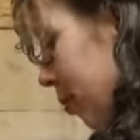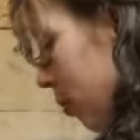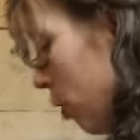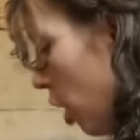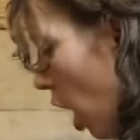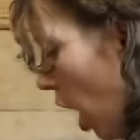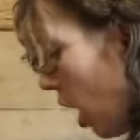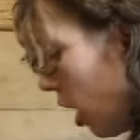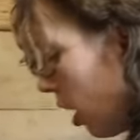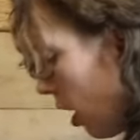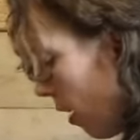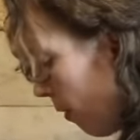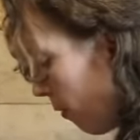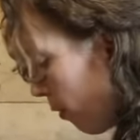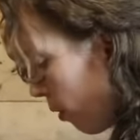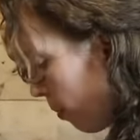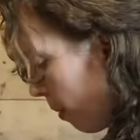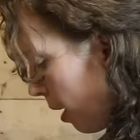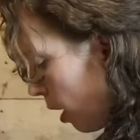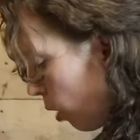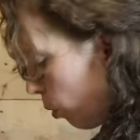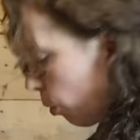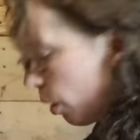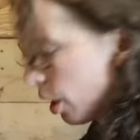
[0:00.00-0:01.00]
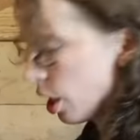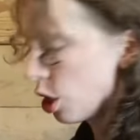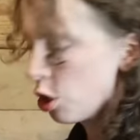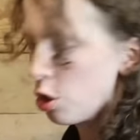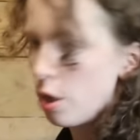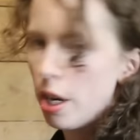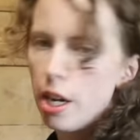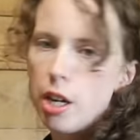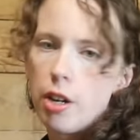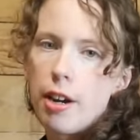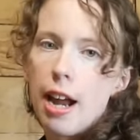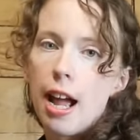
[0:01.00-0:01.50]
not enough for me to want to
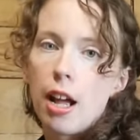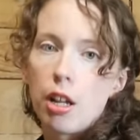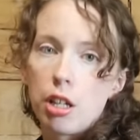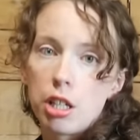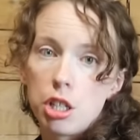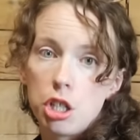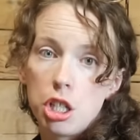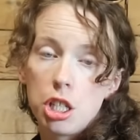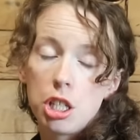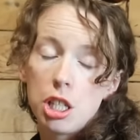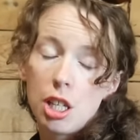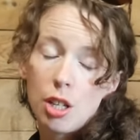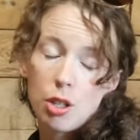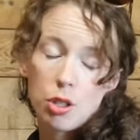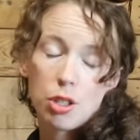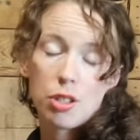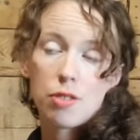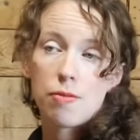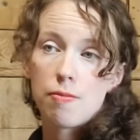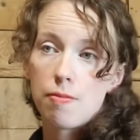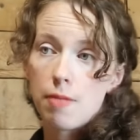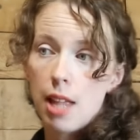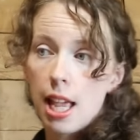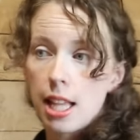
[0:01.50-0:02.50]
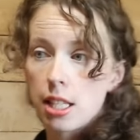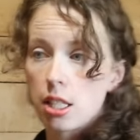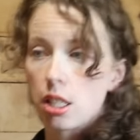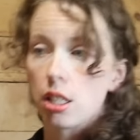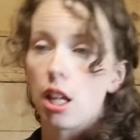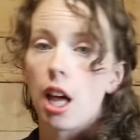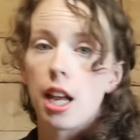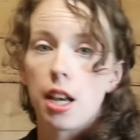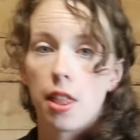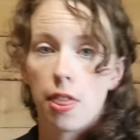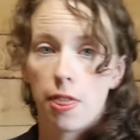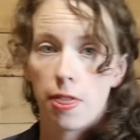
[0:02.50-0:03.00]
trade her out. She still has a
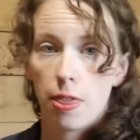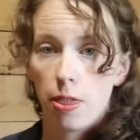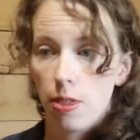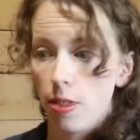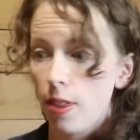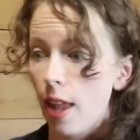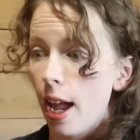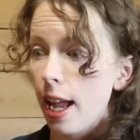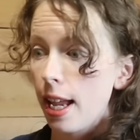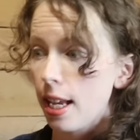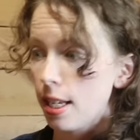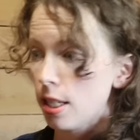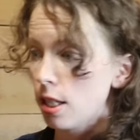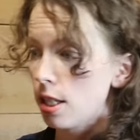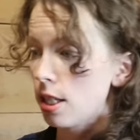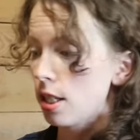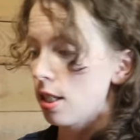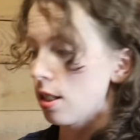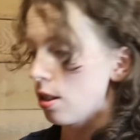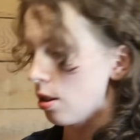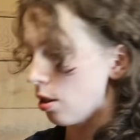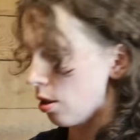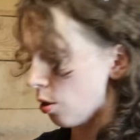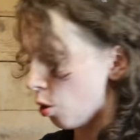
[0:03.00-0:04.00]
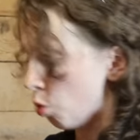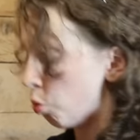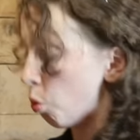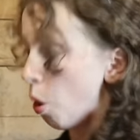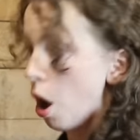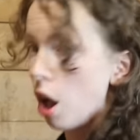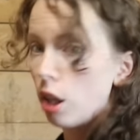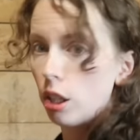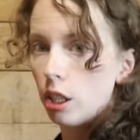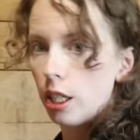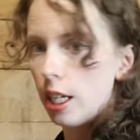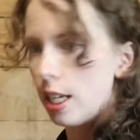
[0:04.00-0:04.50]
lot of nice
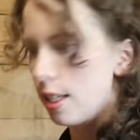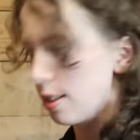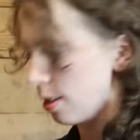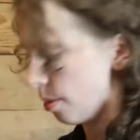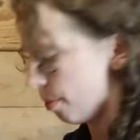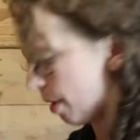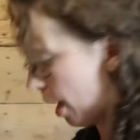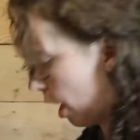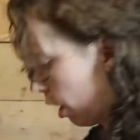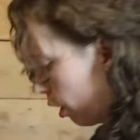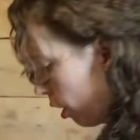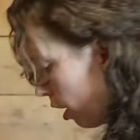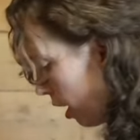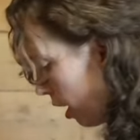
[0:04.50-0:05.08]
qualities about